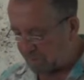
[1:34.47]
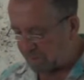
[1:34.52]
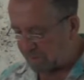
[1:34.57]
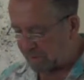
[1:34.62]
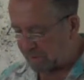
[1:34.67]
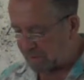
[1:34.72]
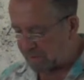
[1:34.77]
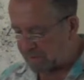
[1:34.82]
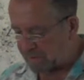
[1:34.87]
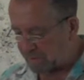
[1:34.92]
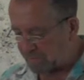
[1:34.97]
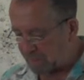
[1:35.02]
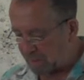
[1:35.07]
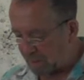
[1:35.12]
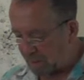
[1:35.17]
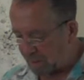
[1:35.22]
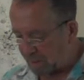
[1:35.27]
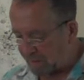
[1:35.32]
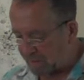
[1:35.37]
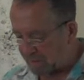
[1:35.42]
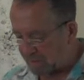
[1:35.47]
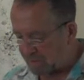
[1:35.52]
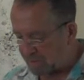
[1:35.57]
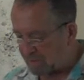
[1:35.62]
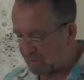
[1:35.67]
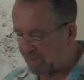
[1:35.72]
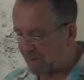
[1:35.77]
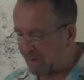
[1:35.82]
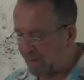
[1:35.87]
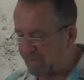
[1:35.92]
wilderness.
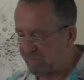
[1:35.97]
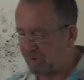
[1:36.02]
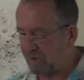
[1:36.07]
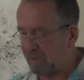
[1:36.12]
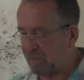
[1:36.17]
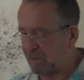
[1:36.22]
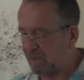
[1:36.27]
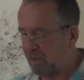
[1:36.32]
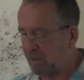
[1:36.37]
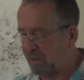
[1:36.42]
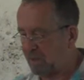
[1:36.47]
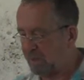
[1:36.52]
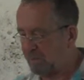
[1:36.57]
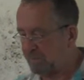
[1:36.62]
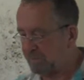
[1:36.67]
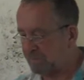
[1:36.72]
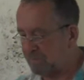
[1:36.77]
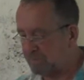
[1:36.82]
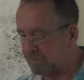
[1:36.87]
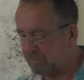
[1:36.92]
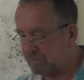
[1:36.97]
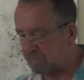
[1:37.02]
There goes a rabbit.